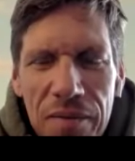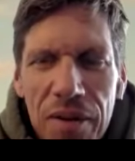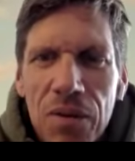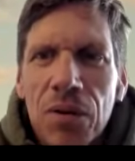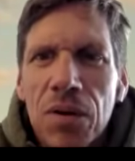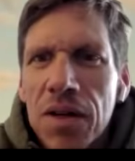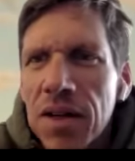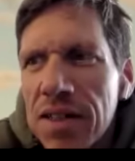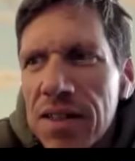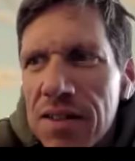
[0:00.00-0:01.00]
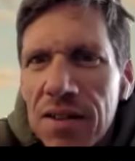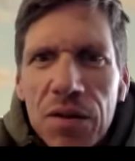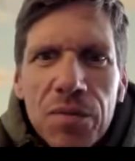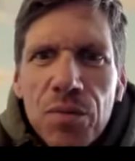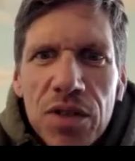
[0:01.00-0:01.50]
it's
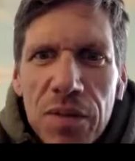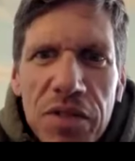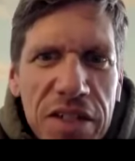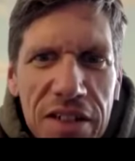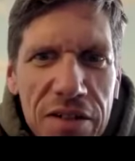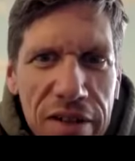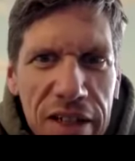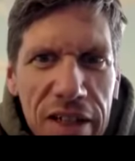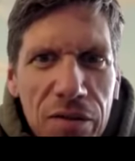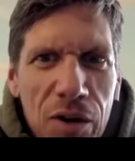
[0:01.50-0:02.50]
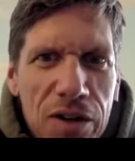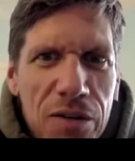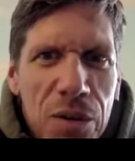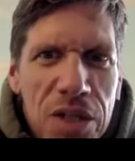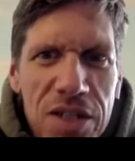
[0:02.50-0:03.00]
you put something in drinking water,
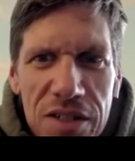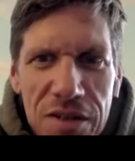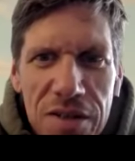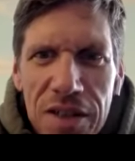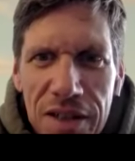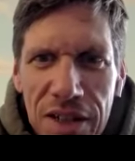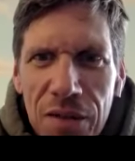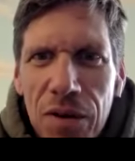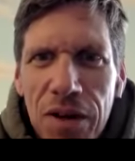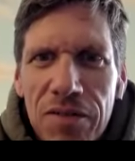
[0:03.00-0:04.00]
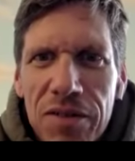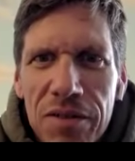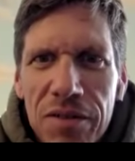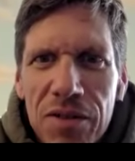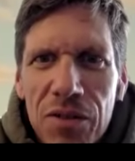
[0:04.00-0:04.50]
which is one of
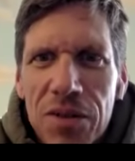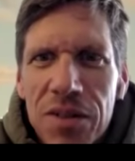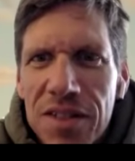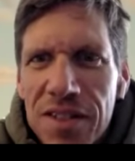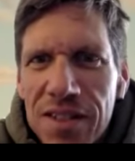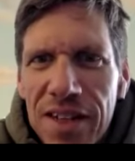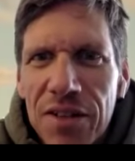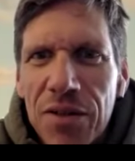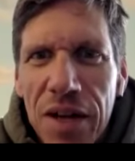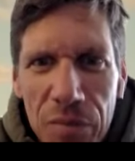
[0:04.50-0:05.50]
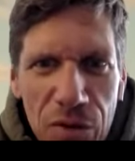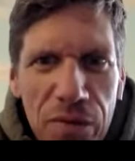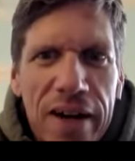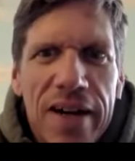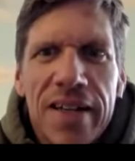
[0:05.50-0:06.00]
the sources that you can
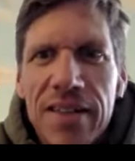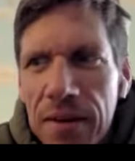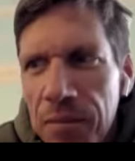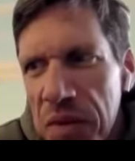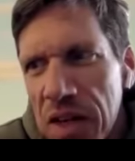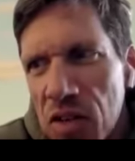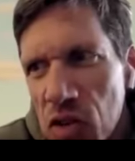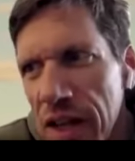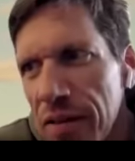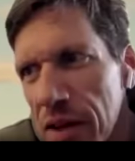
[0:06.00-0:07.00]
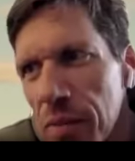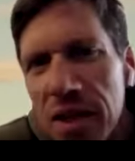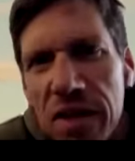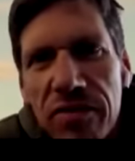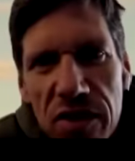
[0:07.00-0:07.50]
provide. So there will be
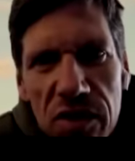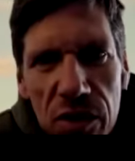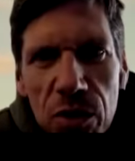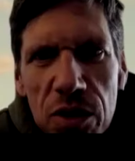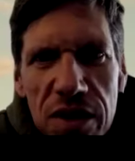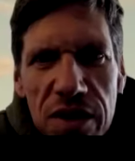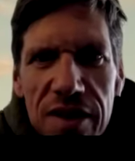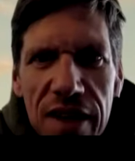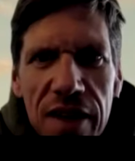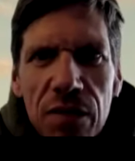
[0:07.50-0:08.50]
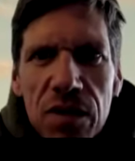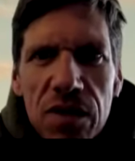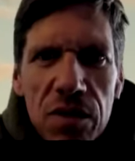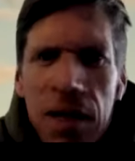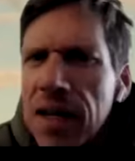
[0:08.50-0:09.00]
different solutions, I would
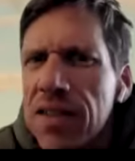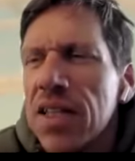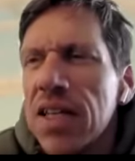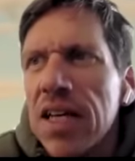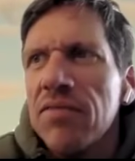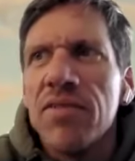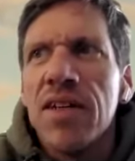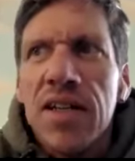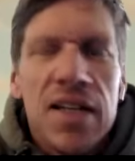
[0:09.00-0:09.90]
assume. And I think even